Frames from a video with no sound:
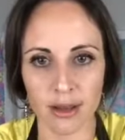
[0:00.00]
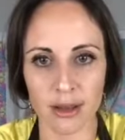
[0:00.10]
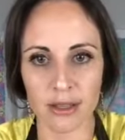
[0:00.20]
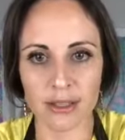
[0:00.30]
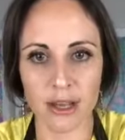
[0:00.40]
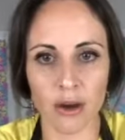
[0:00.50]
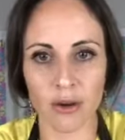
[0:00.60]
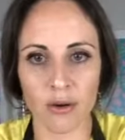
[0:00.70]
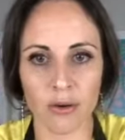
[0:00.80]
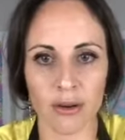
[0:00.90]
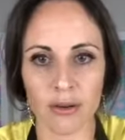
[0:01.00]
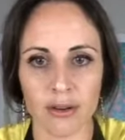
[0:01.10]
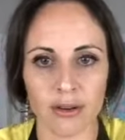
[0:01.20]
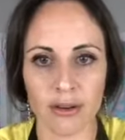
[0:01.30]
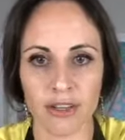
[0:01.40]
So,
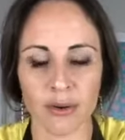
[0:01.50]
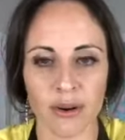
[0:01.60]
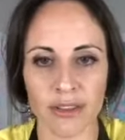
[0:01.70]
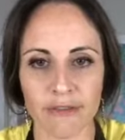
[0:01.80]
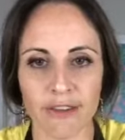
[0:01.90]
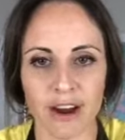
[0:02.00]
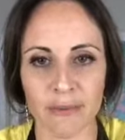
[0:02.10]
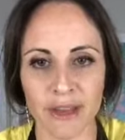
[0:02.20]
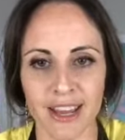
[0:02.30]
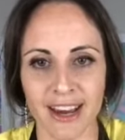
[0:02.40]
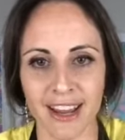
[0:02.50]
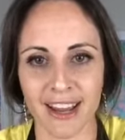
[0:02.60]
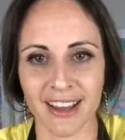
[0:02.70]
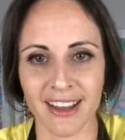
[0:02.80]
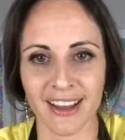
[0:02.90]
you were at the very
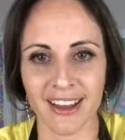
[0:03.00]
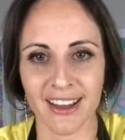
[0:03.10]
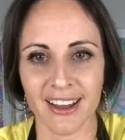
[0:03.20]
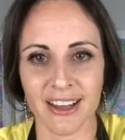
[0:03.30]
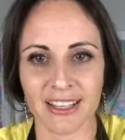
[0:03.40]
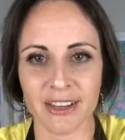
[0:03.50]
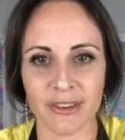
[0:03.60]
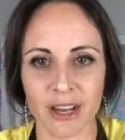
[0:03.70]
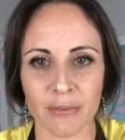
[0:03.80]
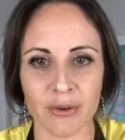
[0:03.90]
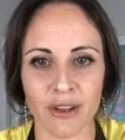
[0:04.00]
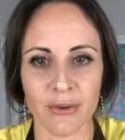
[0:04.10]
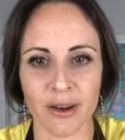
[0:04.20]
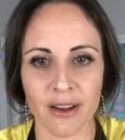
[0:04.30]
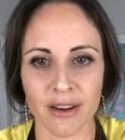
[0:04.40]
beginning. See if I can pull you
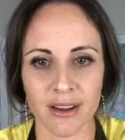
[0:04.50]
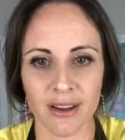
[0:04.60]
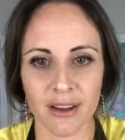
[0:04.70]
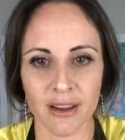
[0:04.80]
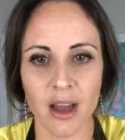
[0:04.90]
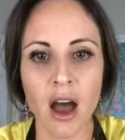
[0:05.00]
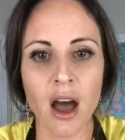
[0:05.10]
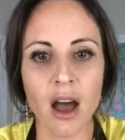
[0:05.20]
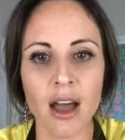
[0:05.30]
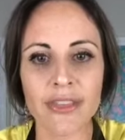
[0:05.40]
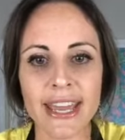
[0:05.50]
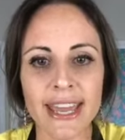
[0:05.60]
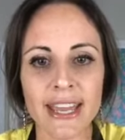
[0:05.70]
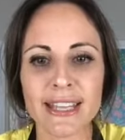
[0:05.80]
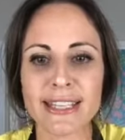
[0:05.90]
on.
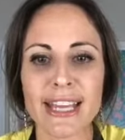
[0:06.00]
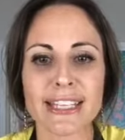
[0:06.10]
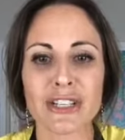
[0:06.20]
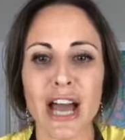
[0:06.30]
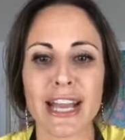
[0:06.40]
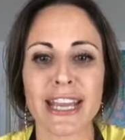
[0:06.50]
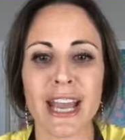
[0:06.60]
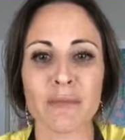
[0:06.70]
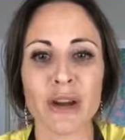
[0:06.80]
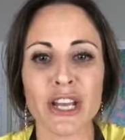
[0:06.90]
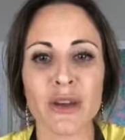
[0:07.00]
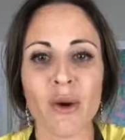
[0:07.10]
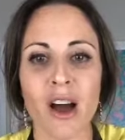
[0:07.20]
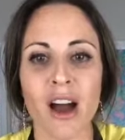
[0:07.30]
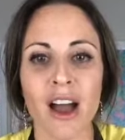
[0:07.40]
It says I can't bring you
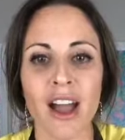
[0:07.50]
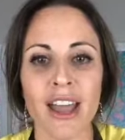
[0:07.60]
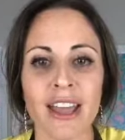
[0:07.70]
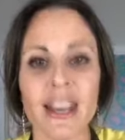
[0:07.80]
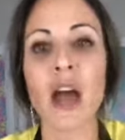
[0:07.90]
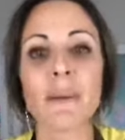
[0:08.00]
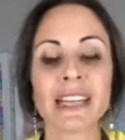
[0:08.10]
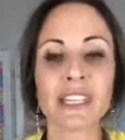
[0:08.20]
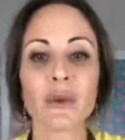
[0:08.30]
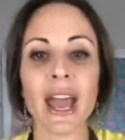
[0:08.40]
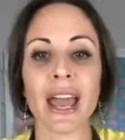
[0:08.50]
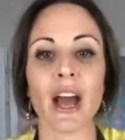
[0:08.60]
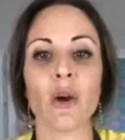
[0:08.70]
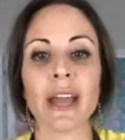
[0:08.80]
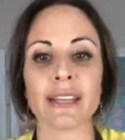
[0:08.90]
on, but that's okay.
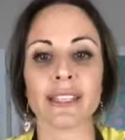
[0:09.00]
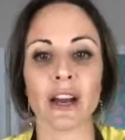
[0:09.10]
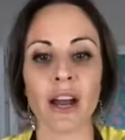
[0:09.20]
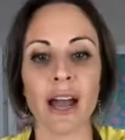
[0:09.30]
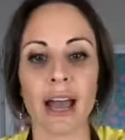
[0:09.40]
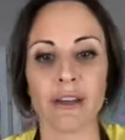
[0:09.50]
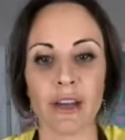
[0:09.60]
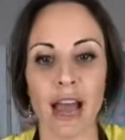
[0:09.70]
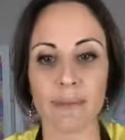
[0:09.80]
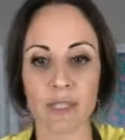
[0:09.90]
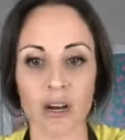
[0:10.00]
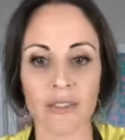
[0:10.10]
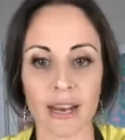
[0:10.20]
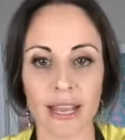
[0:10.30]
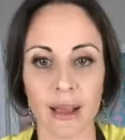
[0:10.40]
Okay, Sarah, I'm sorry
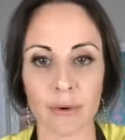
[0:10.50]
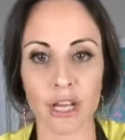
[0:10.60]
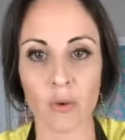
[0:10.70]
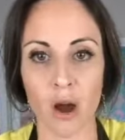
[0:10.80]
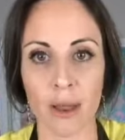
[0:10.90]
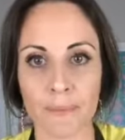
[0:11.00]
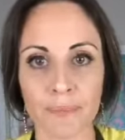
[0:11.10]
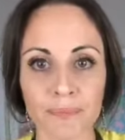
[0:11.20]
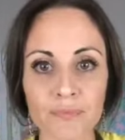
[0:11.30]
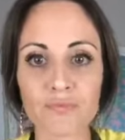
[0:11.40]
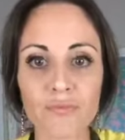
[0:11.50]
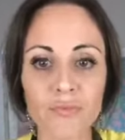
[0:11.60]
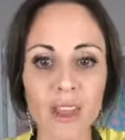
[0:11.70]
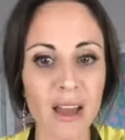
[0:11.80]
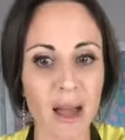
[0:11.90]
that I can't bring you on.
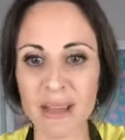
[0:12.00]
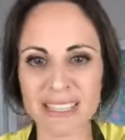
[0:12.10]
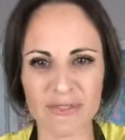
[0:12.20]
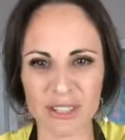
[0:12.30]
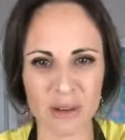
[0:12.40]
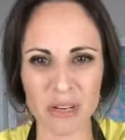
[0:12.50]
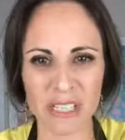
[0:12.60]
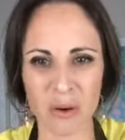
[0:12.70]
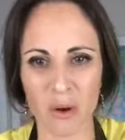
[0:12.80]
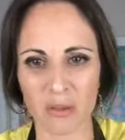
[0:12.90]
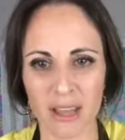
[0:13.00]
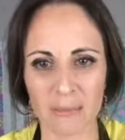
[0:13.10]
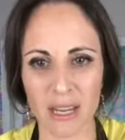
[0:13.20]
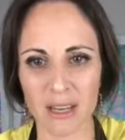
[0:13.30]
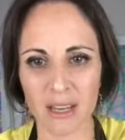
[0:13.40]
It's for some reason it won't let
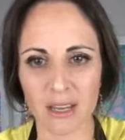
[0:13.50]
me.